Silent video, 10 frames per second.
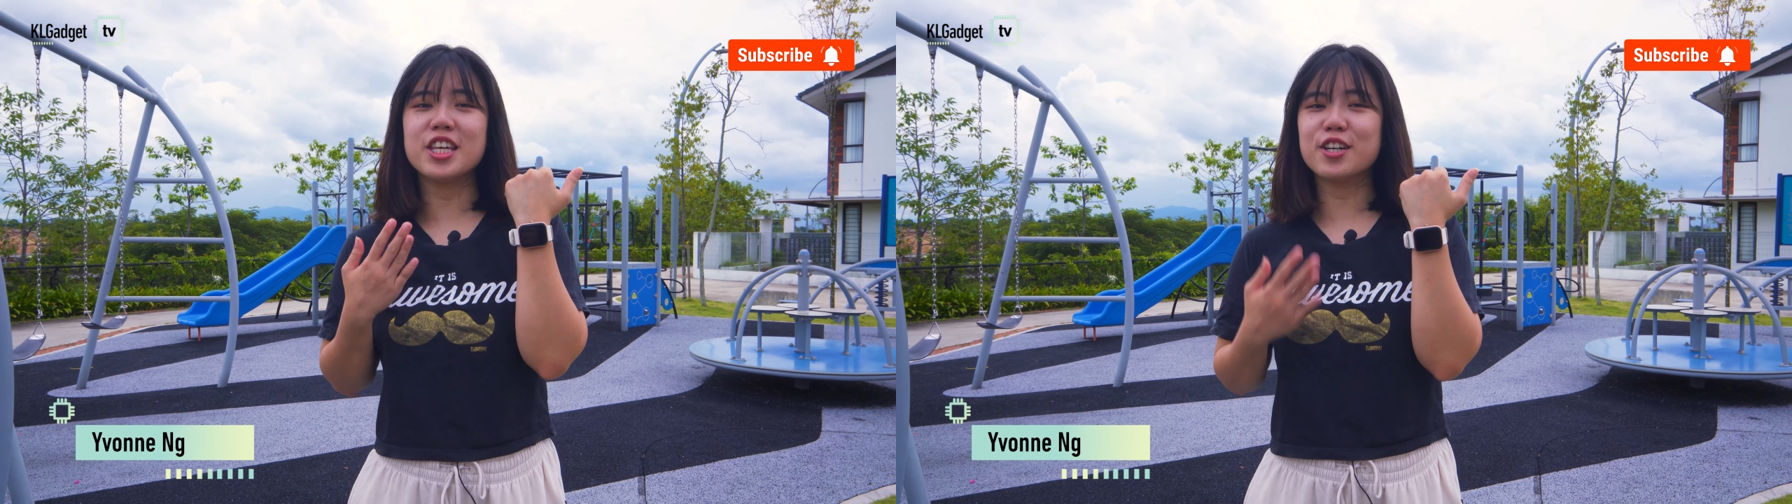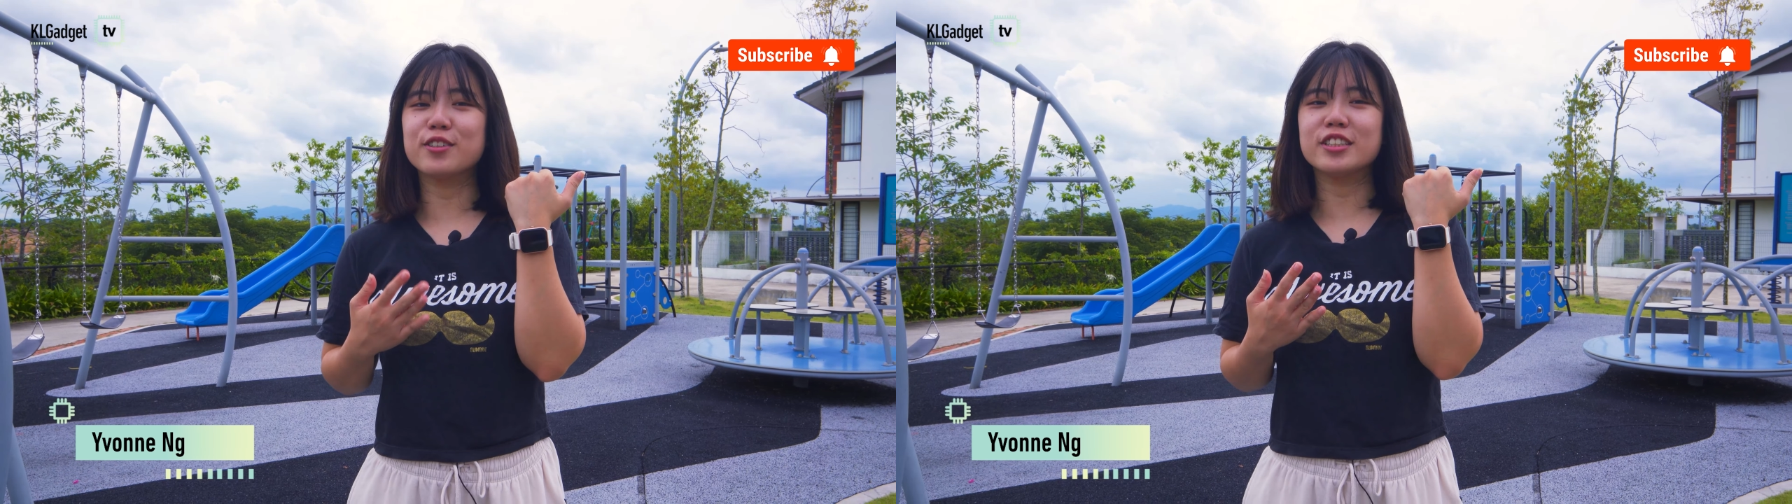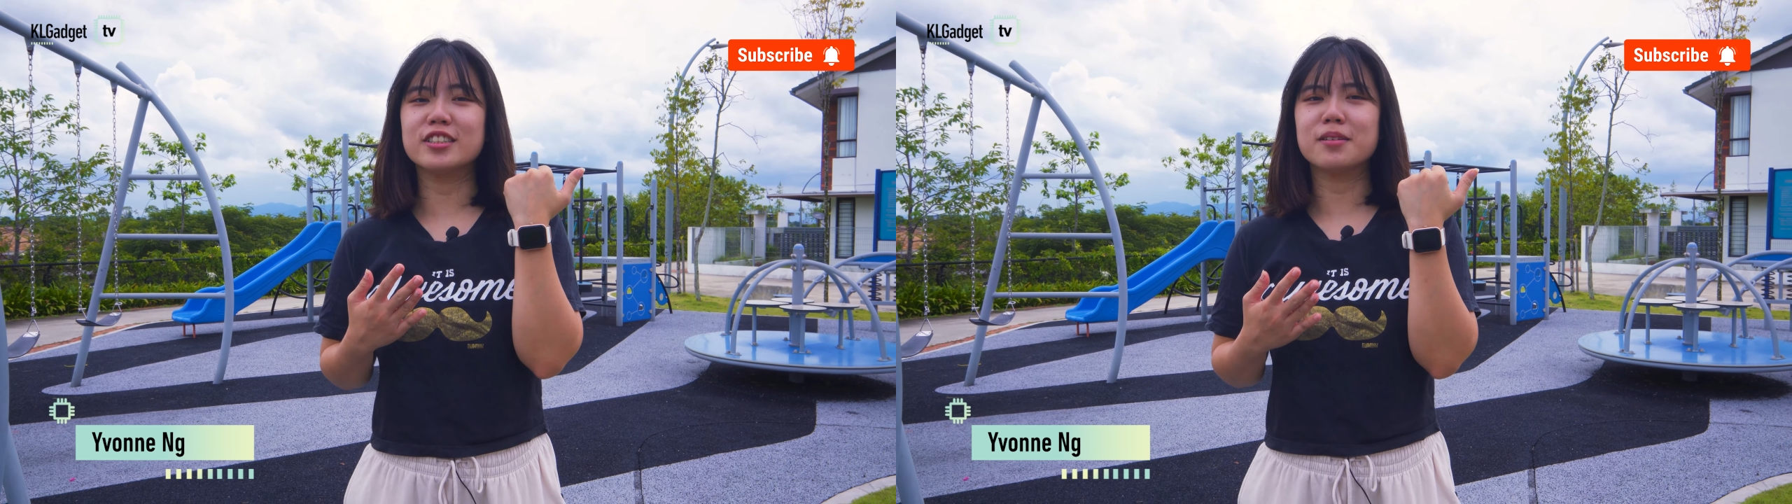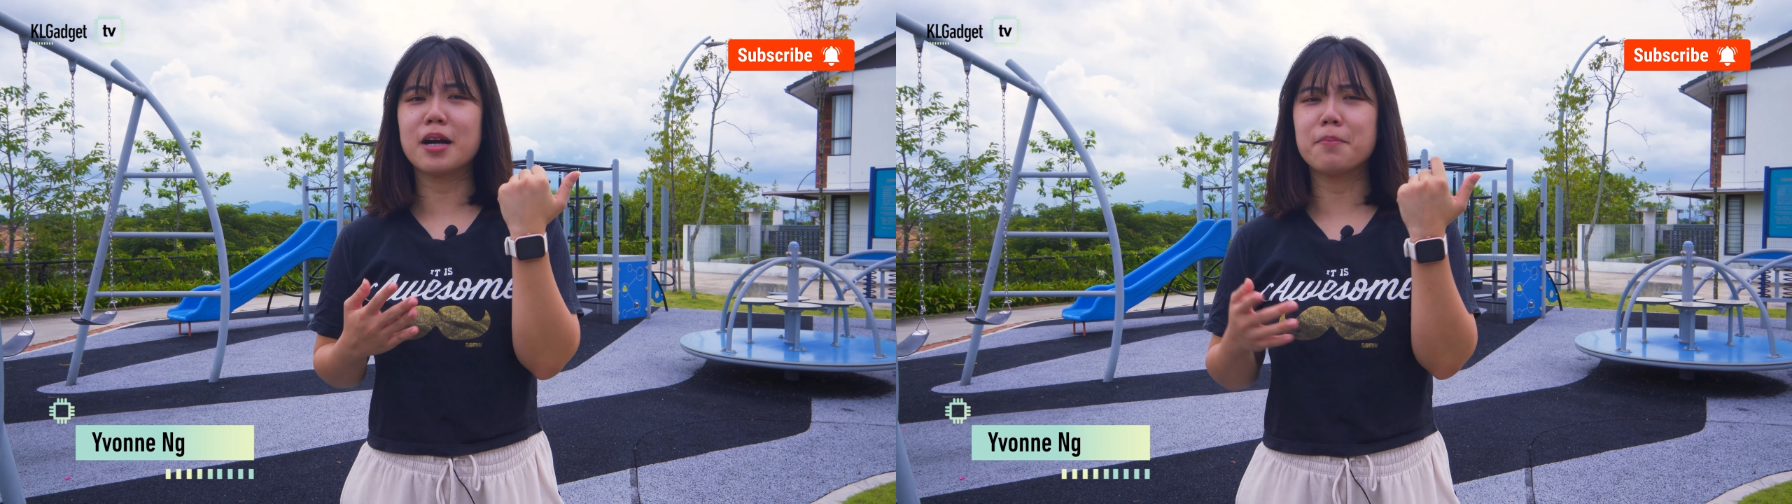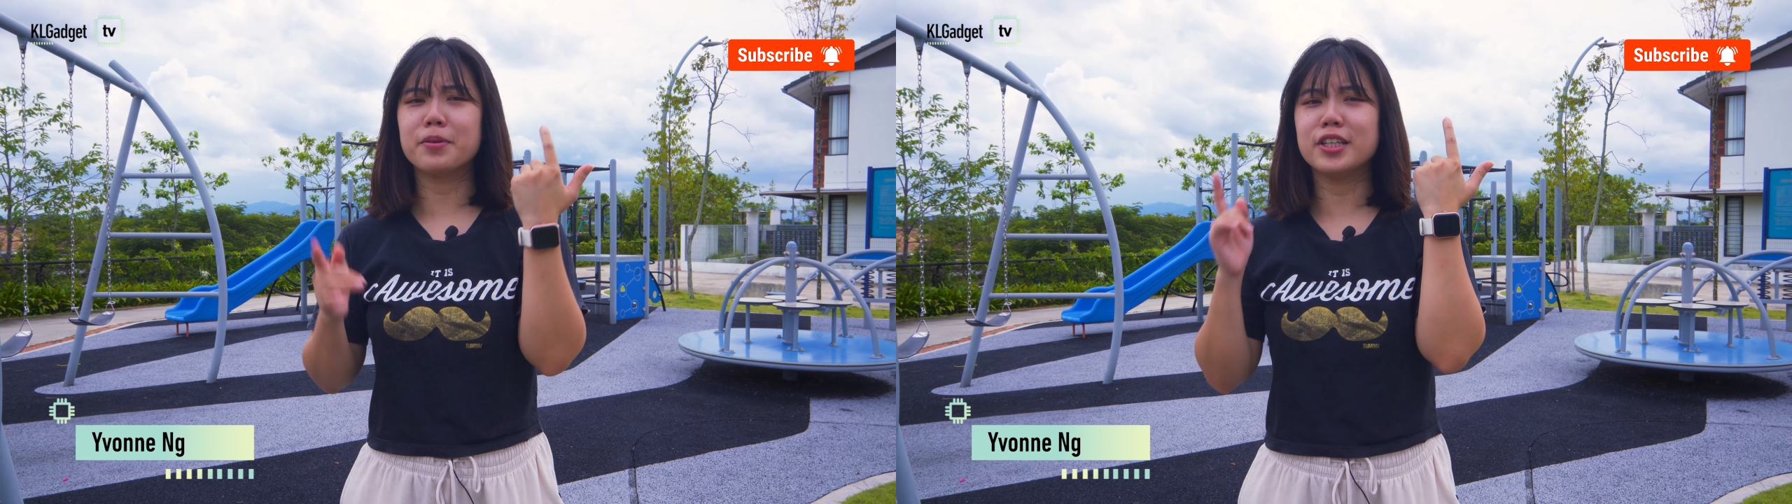ecosystem
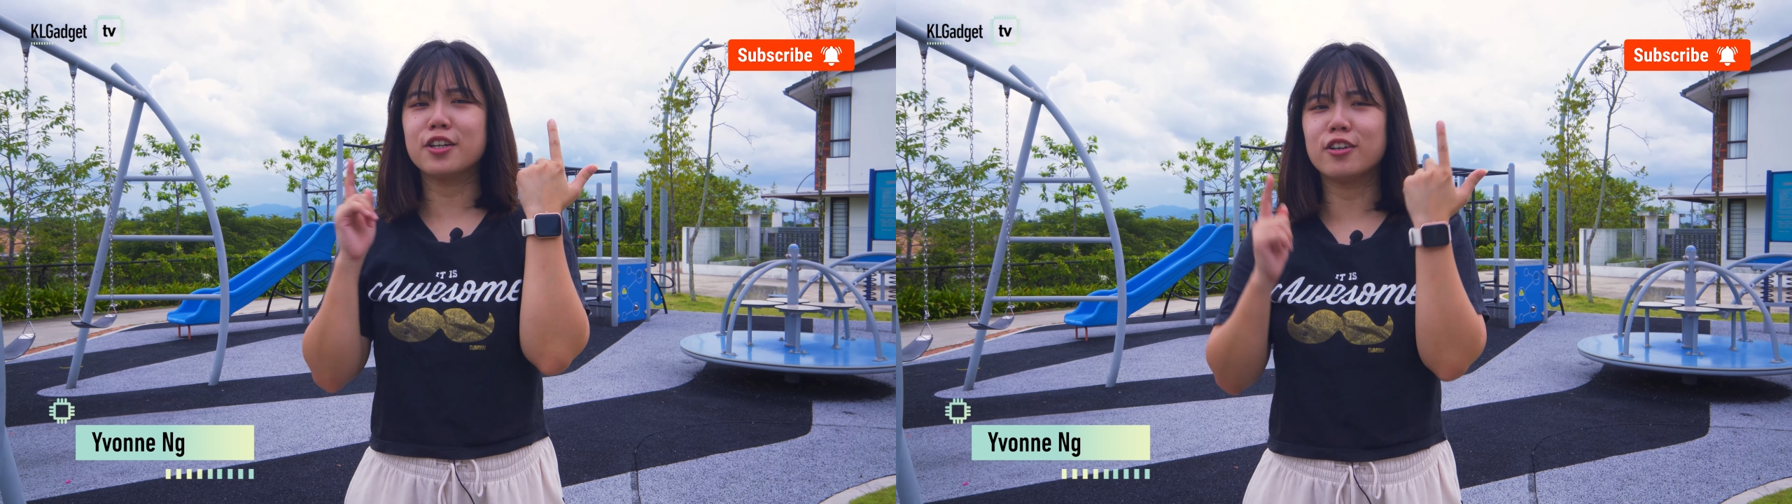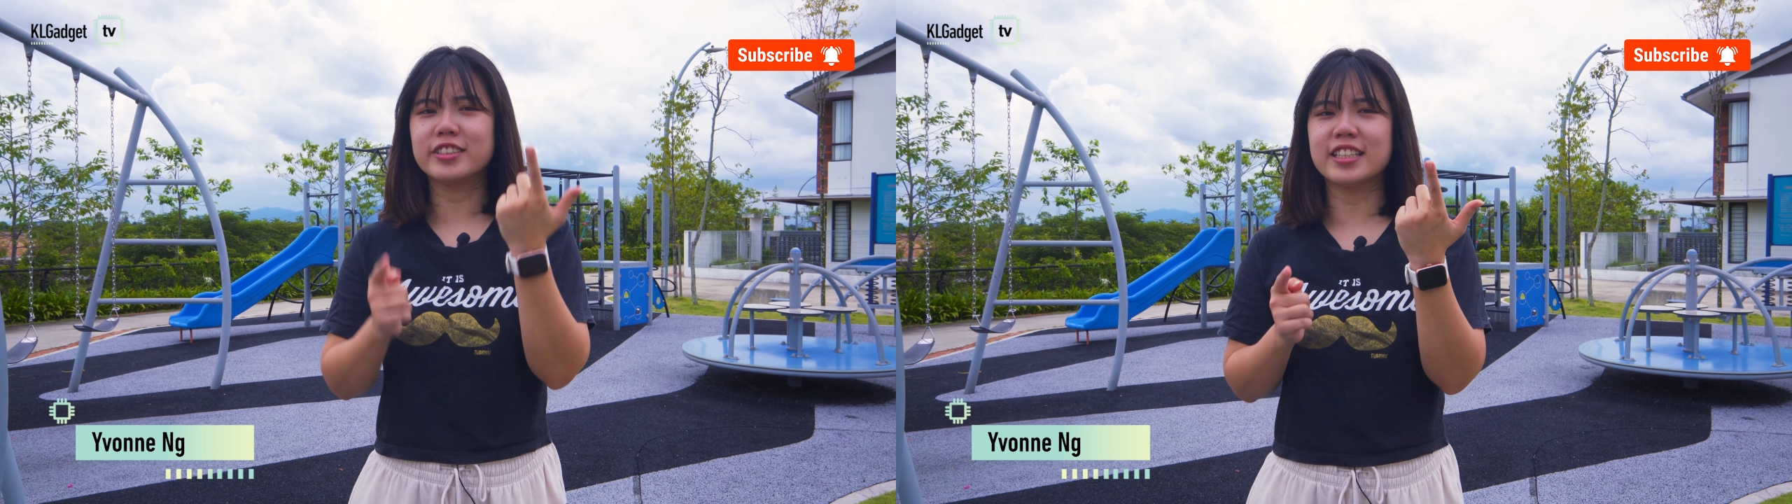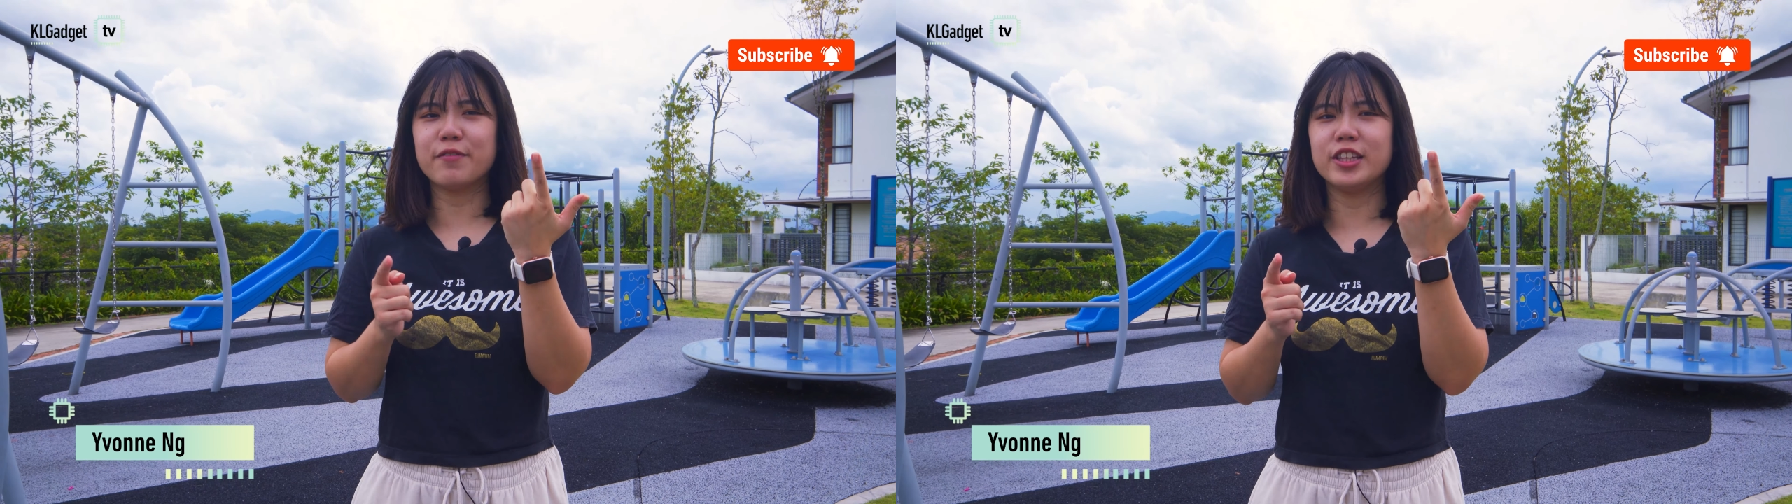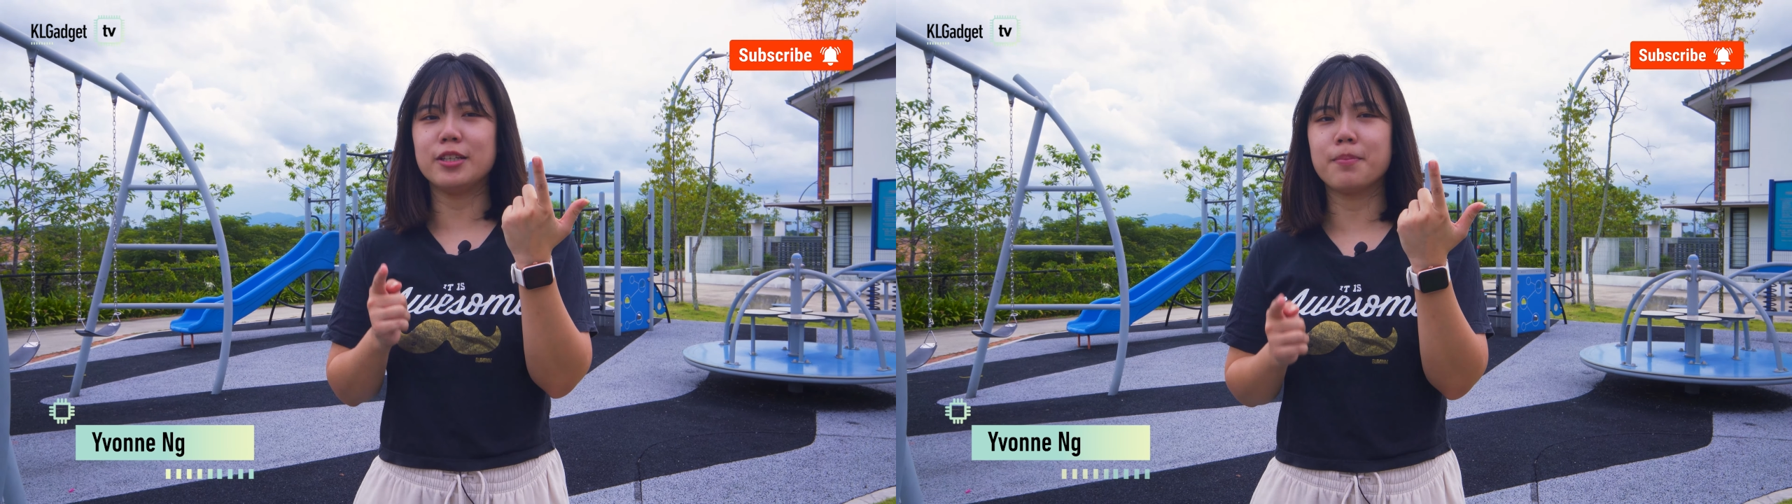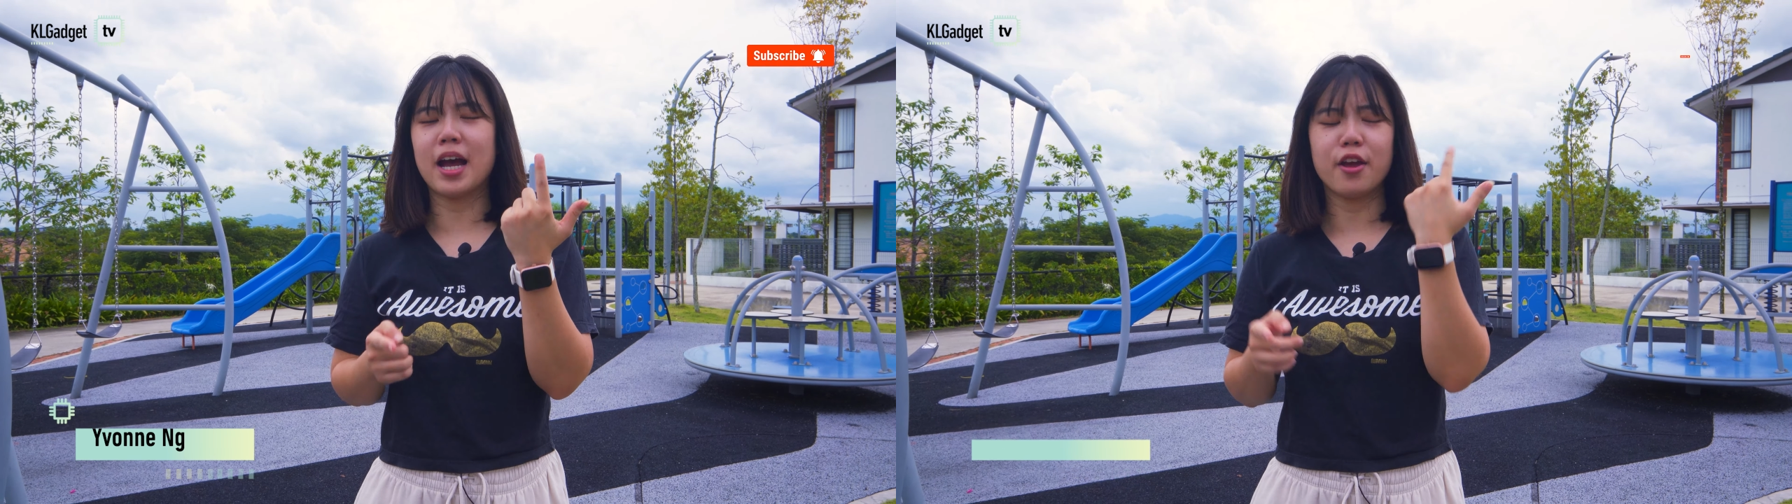company called
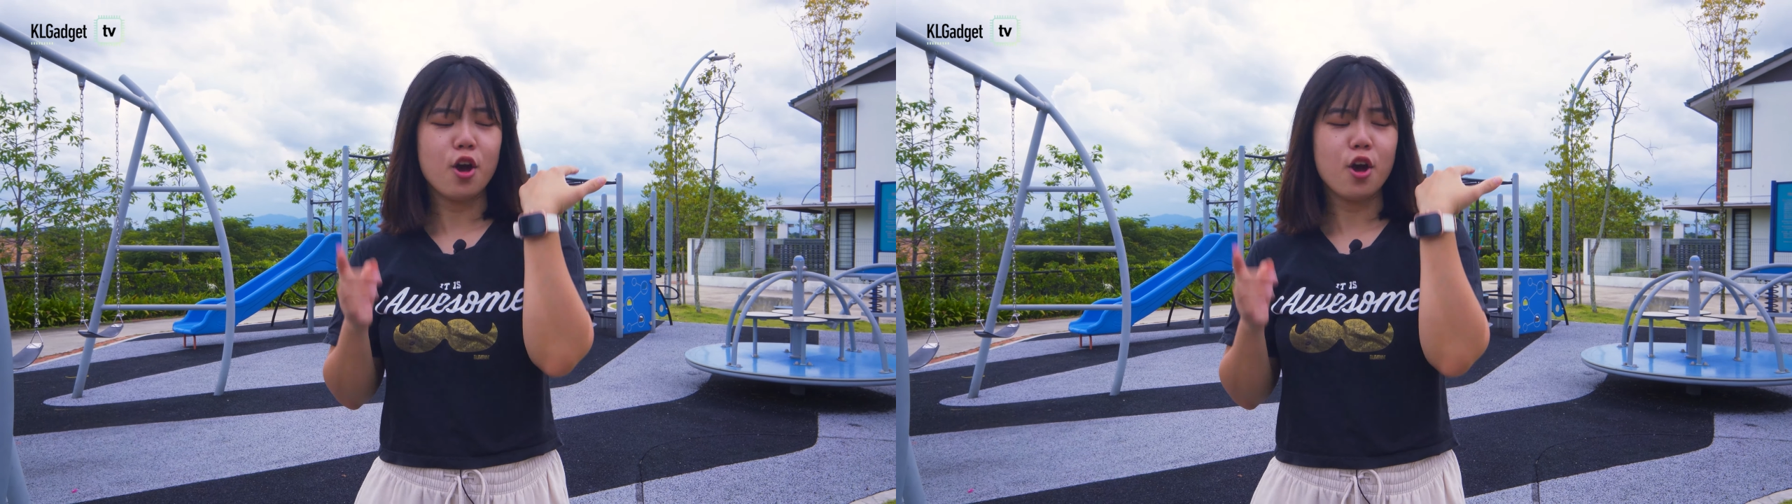70My.